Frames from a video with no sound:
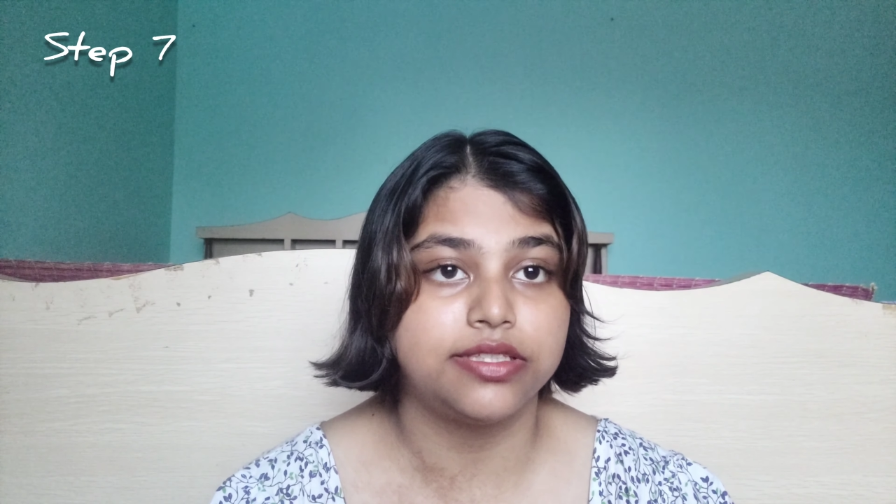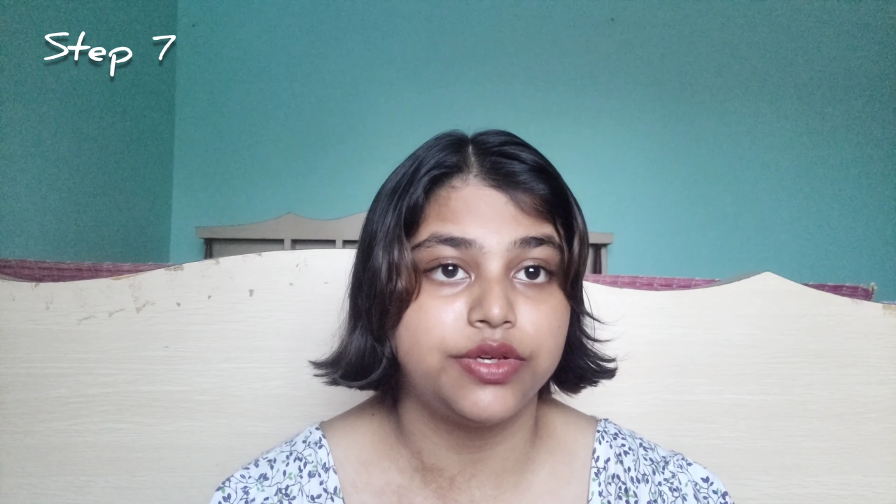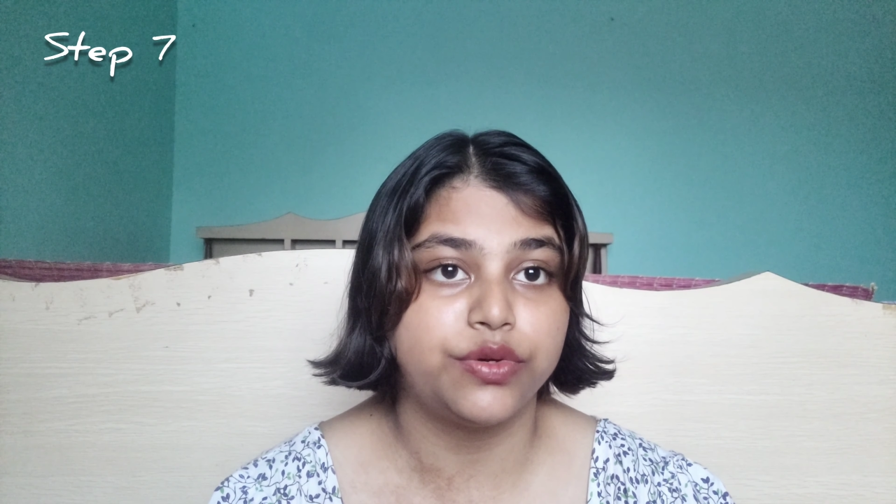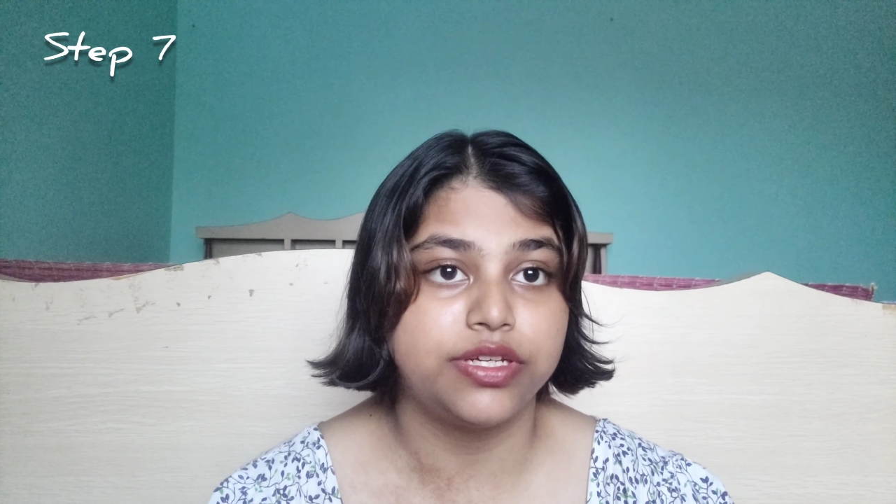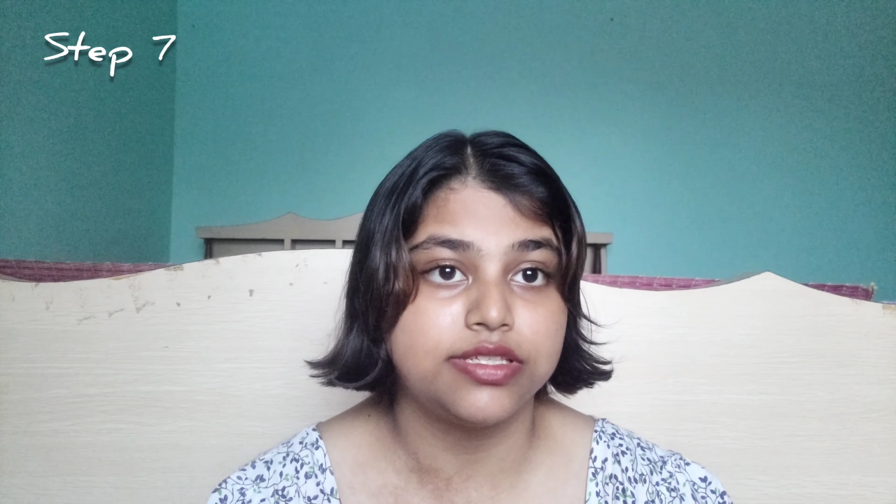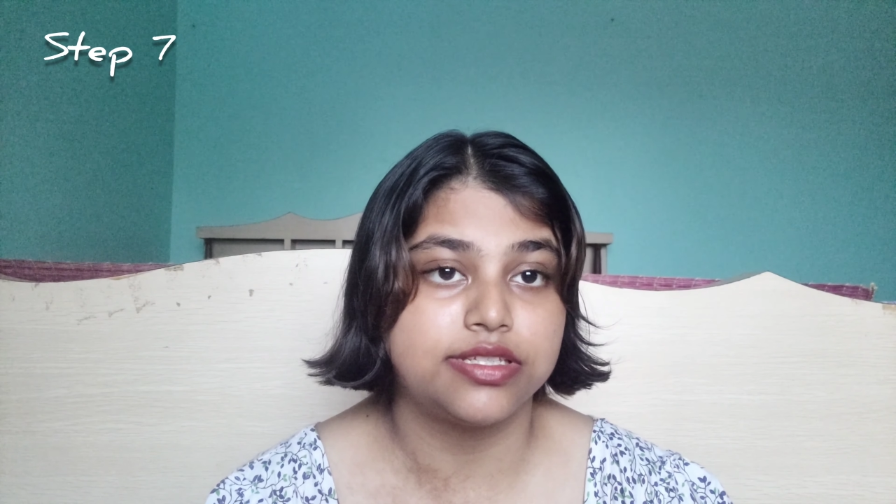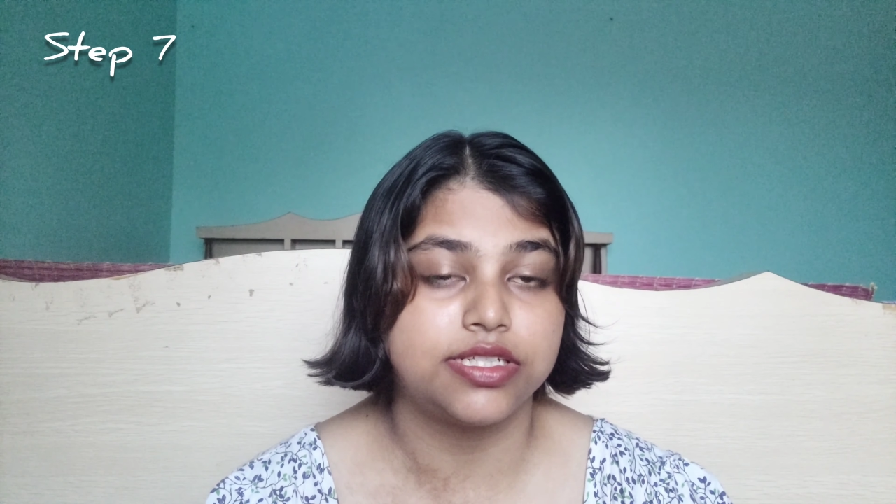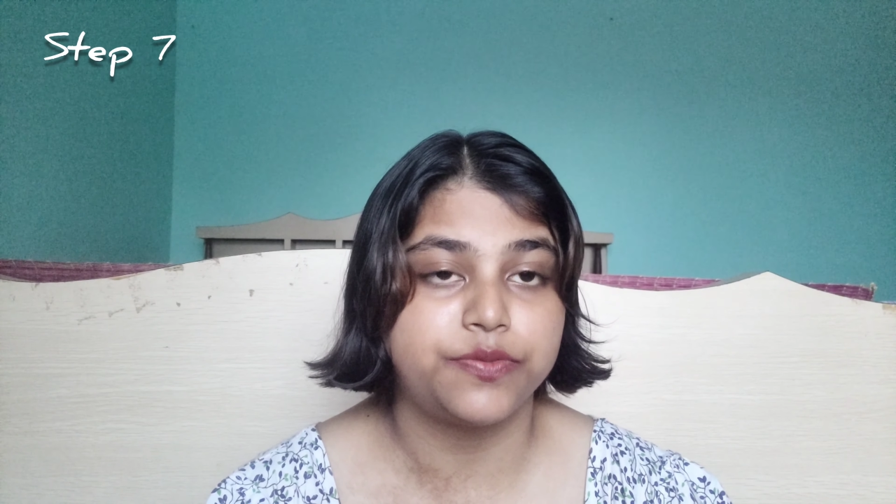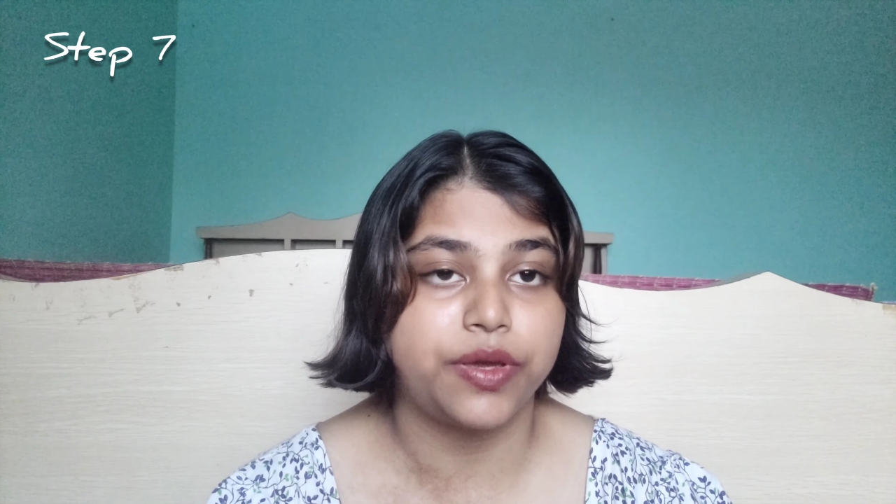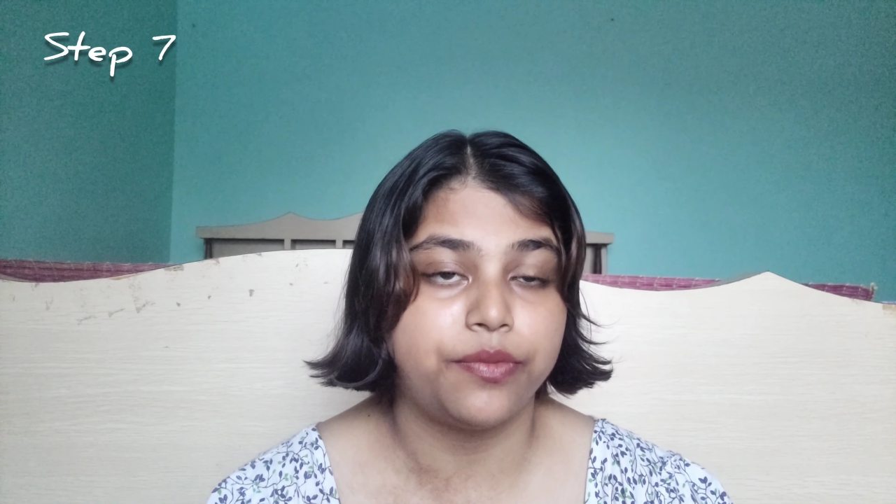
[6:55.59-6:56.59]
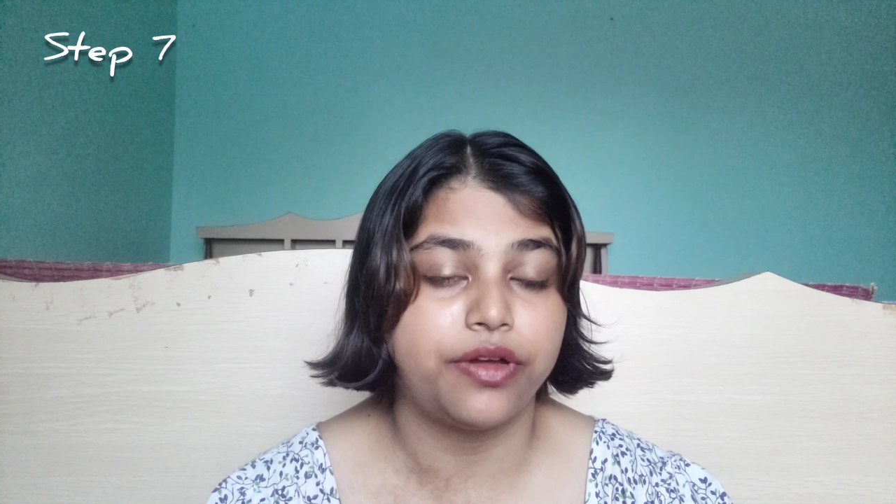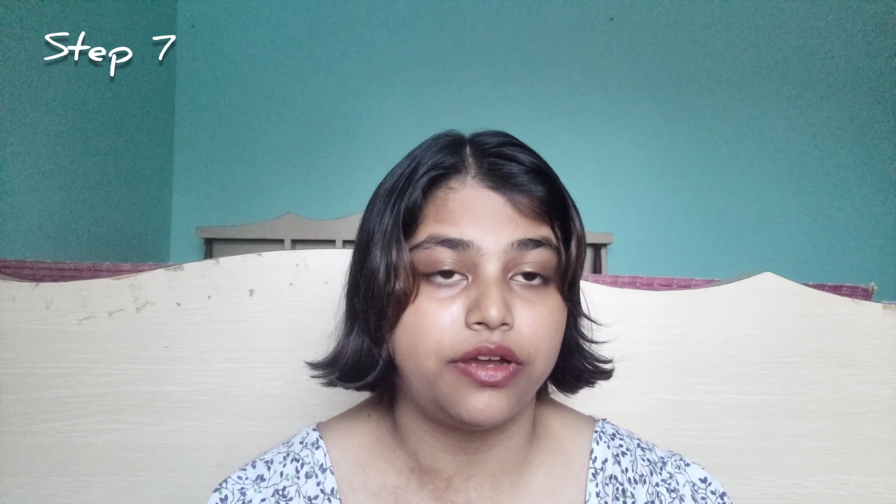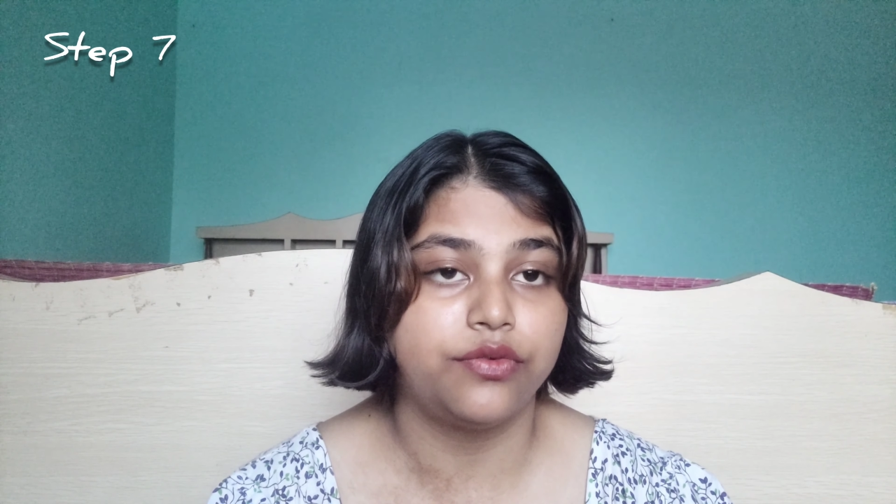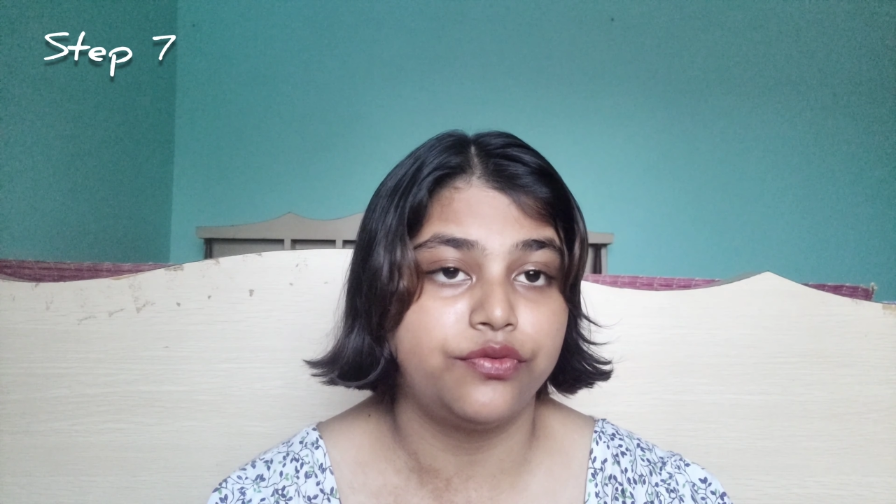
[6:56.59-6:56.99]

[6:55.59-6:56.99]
your research paper